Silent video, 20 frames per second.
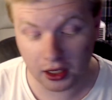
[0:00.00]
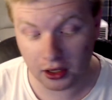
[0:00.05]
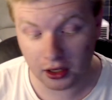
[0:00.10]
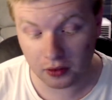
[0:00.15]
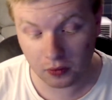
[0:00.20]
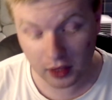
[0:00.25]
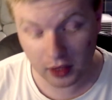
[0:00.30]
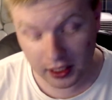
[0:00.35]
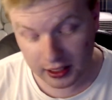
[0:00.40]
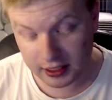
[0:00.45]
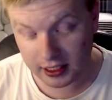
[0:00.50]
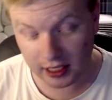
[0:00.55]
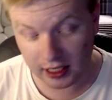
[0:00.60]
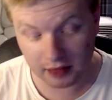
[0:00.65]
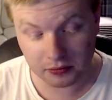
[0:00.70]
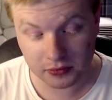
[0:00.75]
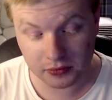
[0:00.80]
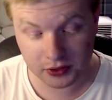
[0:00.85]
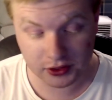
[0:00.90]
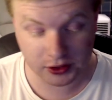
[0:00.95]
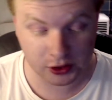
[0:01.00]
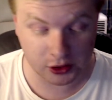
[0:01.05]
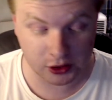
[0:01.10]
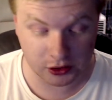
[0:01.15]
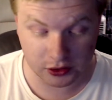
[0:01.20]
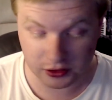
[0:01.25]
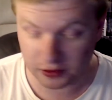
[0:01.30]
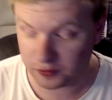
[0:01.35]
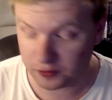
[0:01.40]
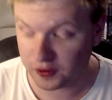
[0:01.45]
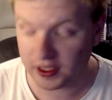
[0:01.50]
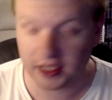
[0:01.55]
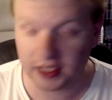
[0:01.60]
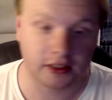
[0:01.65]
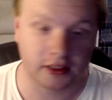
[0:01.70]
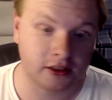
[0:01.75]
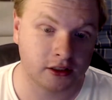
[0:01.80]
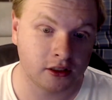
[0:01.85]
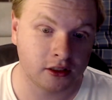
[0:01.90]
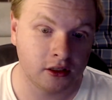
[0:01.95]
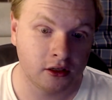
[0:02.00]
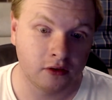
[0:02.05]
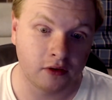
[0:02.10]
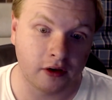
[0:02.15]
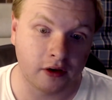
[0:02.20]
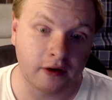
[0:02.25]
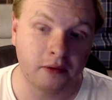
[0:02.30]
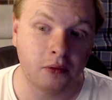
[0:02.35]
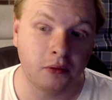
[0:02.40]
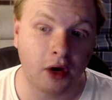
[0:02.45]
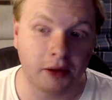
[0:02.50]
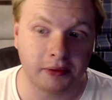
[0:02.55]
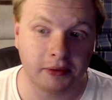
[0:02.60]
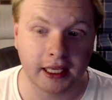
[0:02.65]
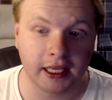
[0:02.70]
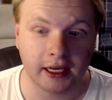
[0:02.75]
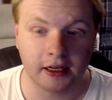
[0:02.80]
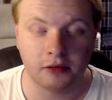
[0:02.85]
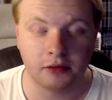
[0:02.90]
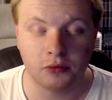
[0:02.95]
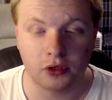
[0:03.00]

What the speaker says: When it comes to the figures, where it might be getting more